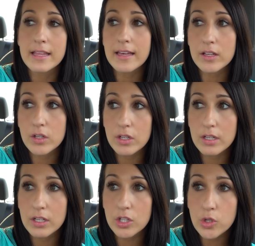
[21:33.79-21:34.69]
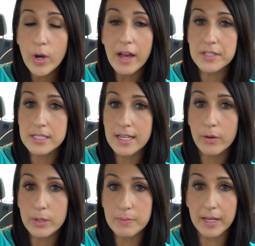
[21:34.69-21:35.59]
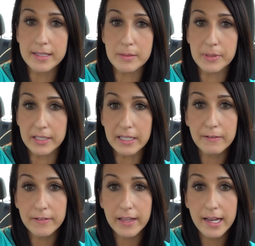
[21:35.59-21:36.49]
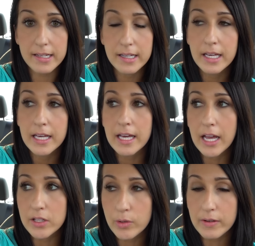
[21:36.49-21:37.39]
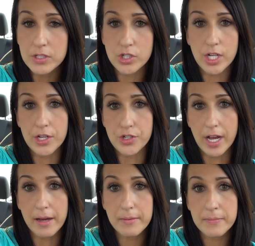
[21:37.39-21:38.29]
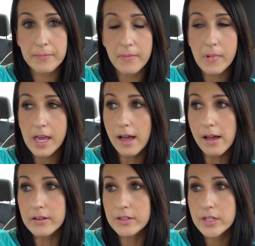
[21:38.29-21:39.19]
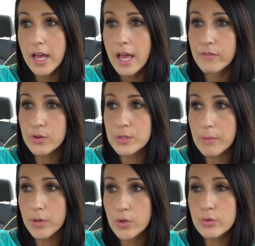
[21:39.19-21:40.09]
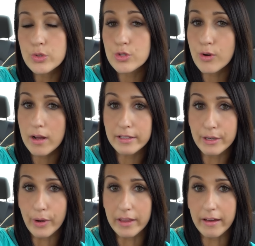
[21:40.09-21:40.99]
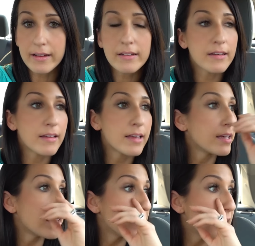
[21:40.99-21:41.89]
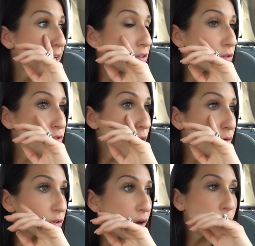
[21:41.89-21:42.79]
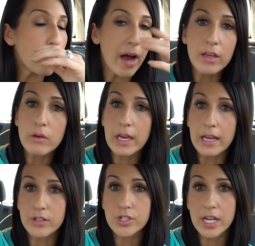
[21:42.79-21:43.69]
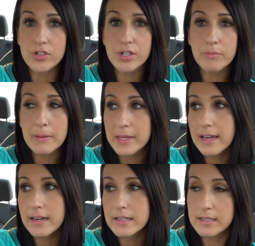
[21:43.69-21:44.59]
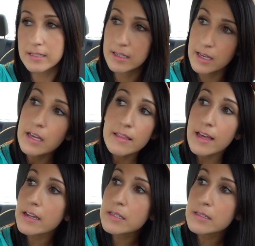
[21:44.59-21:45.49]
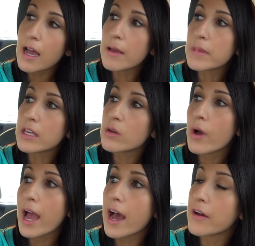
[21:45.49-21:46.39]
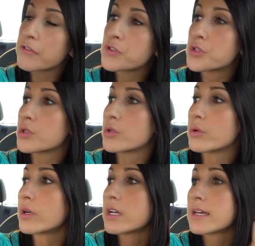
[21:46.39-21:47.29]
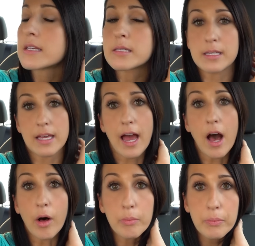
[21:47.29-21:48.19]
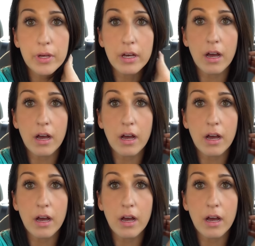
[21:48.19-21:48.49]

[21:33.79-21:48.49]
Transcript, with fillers: then you have to take responsibility for that, and you have to change that. And if you're someone who's struggling with that, and you don't know why you can't change it, maybe that is a time that you have to seek help,